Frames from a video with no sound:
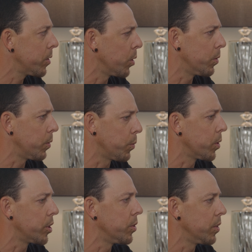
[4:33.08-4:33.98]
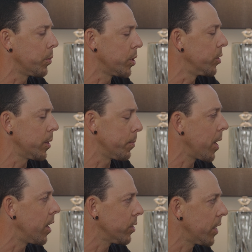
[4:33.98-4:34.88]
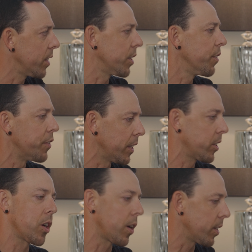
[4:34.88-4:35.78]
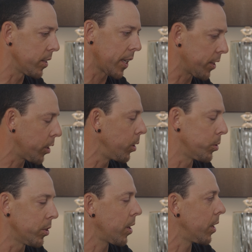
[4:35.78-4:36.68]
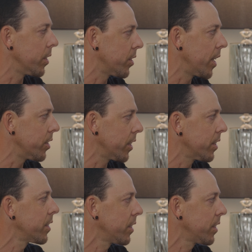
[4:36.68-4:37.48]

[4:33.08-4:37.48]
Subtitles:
So we're using them constantly. I'd say the Fiilex cart is like the closest cart in staging.